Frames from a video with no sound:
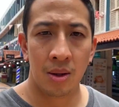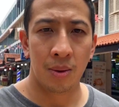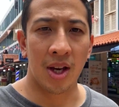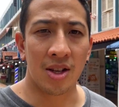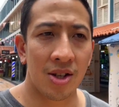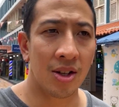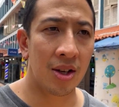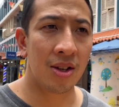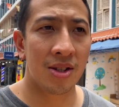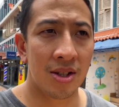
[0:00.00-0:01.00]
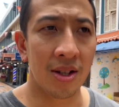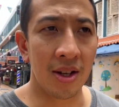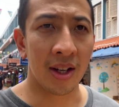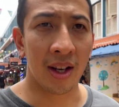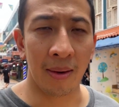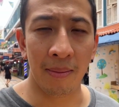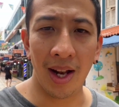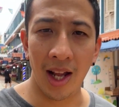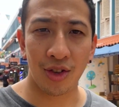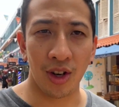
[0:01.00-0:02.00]
We get so used to doing
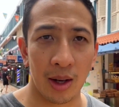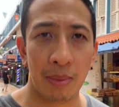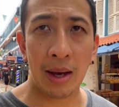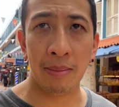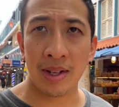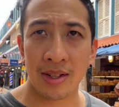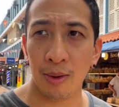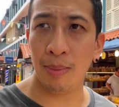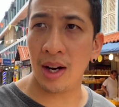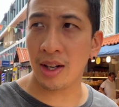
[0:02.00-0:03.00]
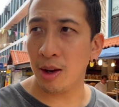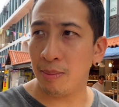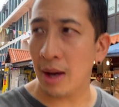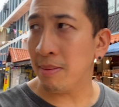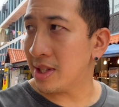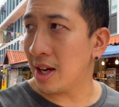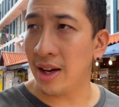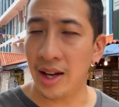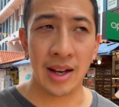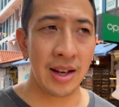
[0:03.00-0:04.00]
electronic payments or barcode payments out
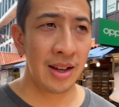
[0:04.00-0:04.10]
here